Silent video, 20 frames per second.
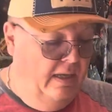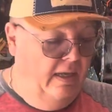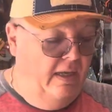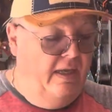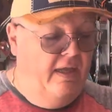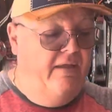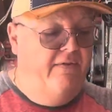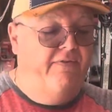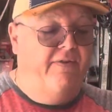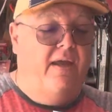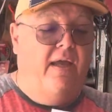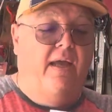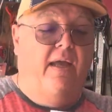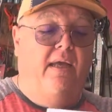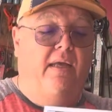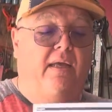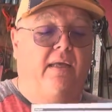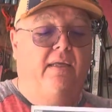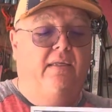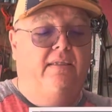It
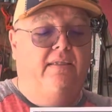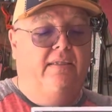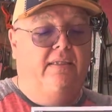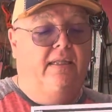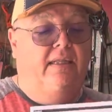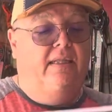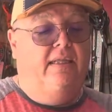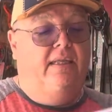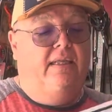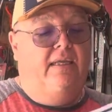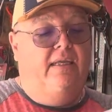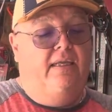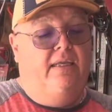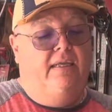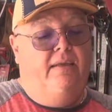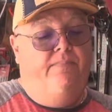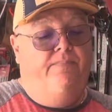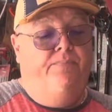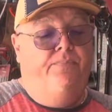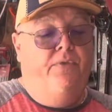has
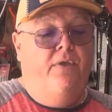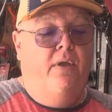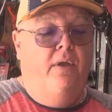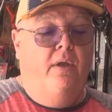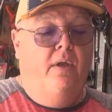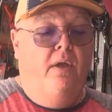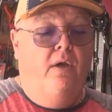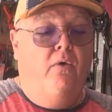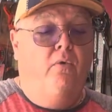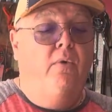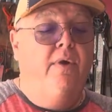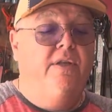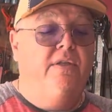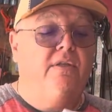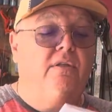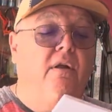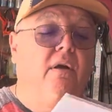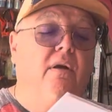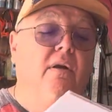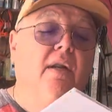the quick
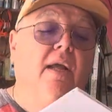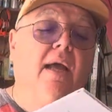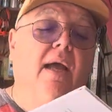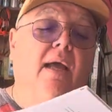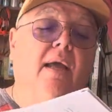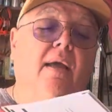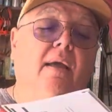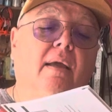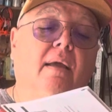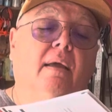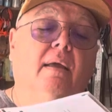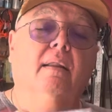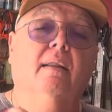start guide,